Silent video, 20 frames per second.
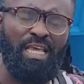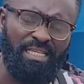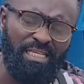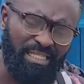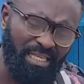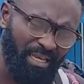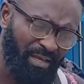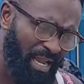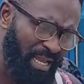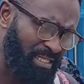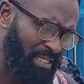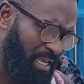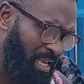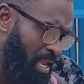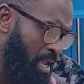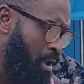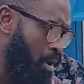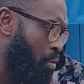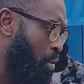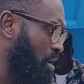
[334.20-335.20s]
says, he says, I
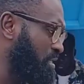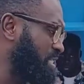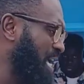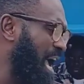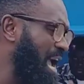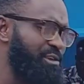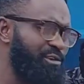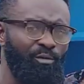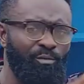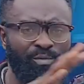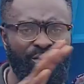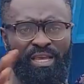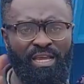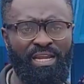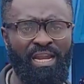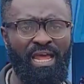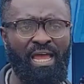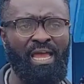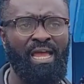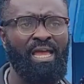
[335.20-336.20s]
say, we're dying, you
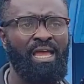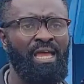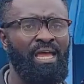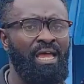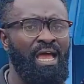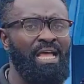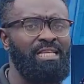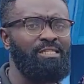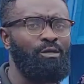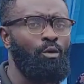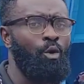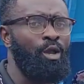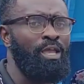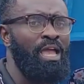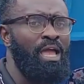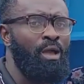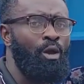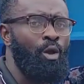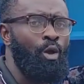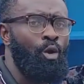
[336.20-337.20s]
mean, I say, we're
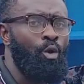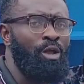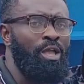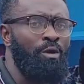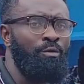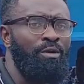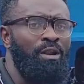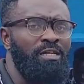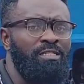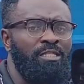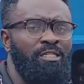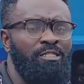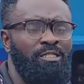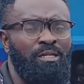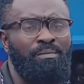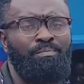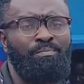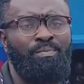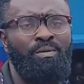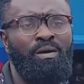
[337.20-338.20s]
here,
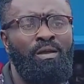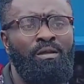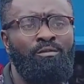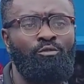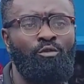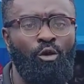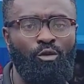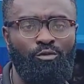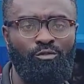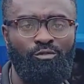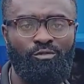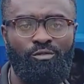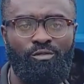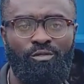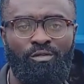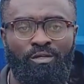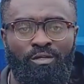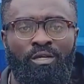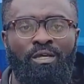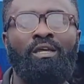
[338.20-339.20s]
relationship talks.
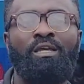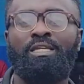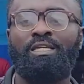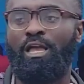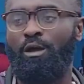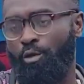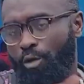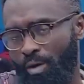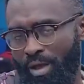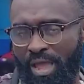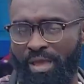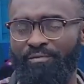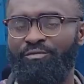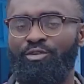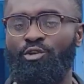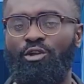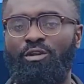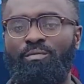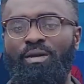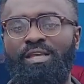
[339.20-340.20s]
You have a
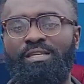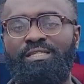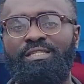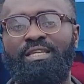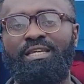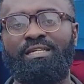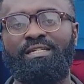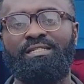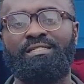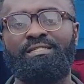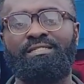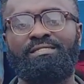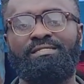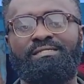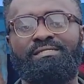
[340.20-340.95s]
video, you may say.